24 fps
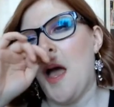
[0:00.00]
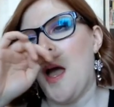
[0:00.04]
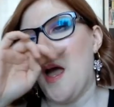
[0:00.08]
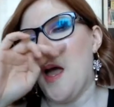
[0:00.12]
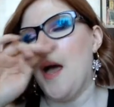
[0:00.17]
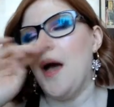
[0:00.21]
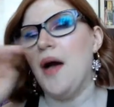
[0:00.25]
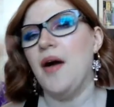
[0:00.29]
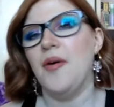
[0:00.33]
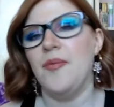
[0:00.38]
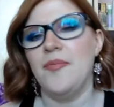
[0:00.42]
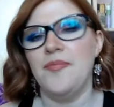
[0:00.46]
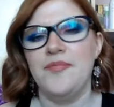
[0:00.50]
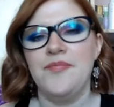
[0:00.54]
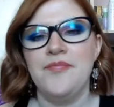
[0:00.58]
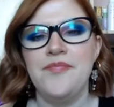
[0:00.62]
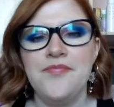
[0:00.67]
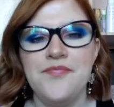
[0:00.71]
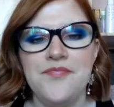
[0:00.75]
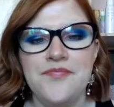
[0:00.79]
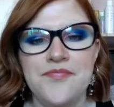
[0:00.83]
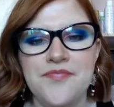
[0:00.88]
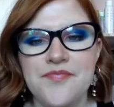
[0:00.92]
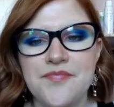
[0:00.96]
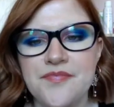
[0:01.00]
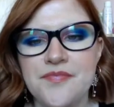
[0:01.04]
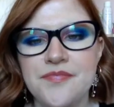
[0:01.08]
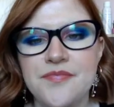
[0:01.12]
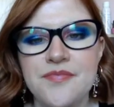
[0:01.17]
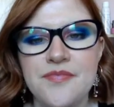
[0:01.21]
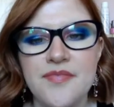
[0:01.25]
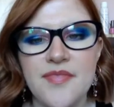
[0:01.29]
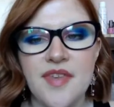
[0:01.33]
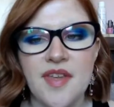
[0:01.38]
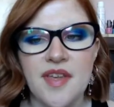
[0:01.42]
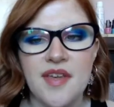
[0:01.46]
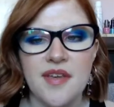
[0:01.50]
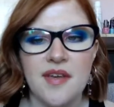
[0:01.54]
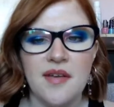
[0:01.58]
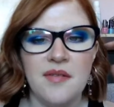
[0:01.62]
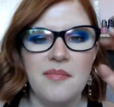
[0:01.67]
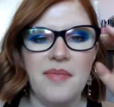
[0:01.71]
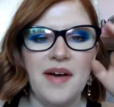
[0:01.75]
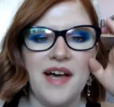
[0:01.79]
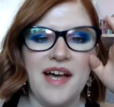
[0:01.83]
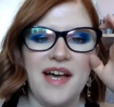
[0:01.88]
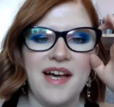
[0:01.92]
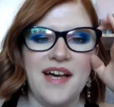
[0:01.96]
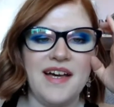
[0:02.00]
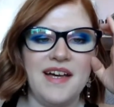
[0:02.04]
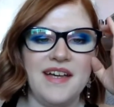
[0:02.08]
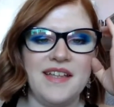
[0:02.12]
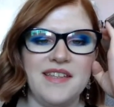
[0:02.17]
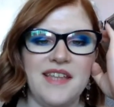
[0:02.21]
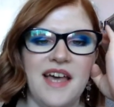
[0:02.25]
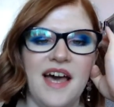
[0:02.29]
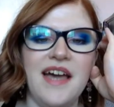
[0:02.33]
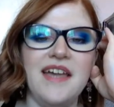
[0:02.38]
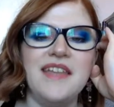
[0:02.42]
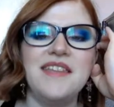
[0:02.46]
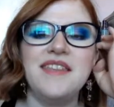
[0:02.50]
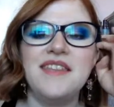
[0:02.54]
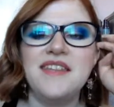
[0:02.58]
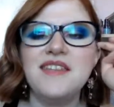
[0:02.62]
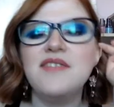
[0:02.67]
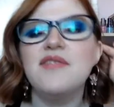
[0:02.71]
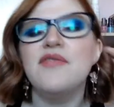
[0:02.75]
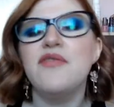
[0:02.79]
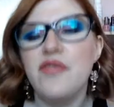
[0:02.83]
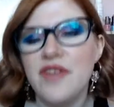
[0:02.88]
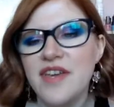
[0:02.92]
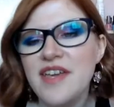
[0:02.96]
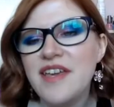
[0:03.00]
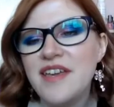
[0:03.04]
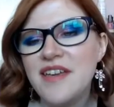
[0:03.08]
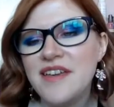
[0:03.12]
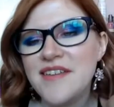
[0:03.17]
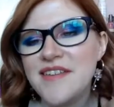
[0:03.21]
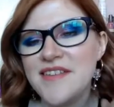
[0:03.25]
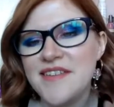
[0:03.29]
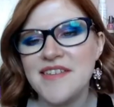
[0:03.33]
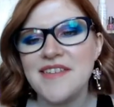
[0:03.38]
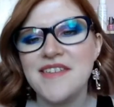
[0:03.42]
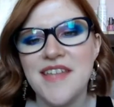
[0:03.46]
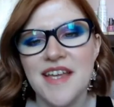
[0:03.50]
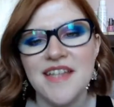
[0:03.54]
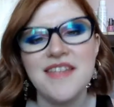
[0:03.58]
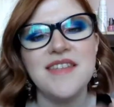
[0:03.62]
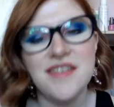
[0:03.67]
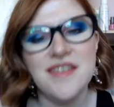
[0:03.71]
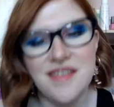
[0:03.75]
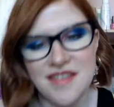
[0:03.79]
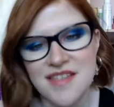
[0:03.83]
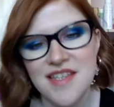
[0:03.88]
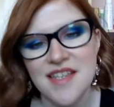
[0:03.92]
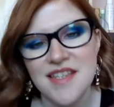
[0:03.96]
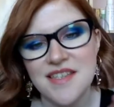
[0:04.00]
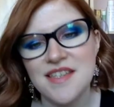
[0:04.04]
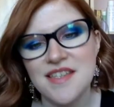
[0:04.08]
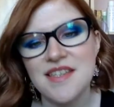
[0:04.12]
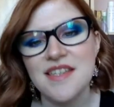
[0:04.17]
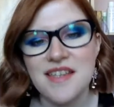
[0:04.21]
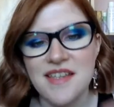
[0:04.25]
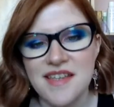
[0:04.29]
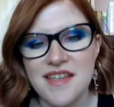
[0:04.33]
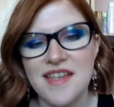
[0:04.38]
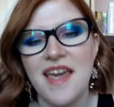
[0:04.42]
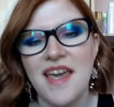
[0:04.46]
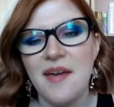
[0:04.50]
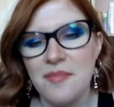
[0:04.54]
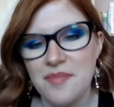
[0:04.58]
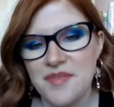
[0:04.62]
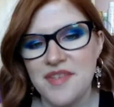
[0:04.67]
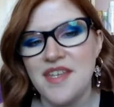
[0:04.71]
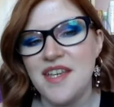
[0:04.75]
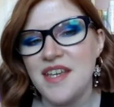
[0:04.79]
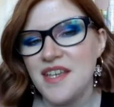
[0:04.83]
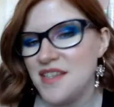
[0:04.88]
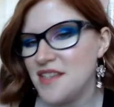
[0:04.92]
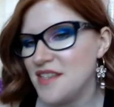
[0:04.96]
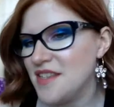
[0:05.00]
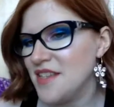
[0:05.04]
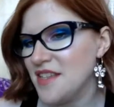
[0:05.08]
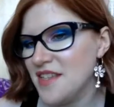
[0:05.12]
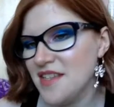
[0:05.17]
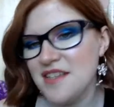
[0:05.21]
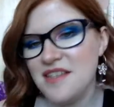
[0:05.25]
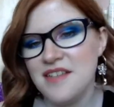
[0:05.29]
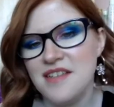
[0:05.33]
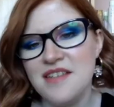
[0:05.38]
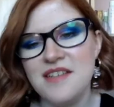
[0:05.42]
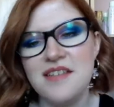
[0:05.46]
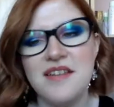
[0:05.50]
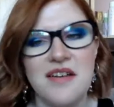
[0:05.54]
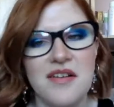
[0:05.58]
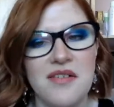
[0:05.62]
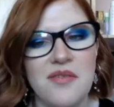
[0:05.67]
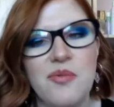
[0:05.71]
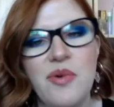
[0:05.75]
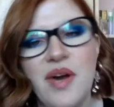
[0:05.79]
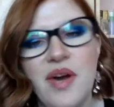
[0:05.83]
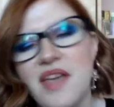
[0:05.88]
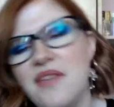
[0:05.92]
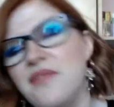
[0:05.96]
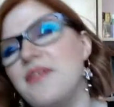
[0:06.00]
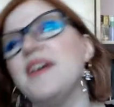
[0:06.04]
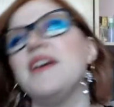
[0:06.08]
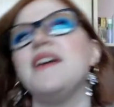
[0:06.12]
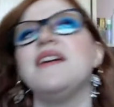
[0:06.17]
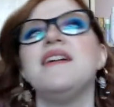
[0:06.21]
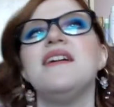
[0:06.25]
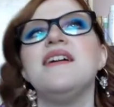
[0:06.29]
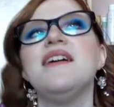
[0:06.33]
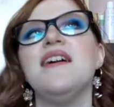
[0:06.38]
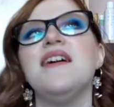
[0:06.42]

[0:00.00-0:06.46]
But I did things that kept it wavy.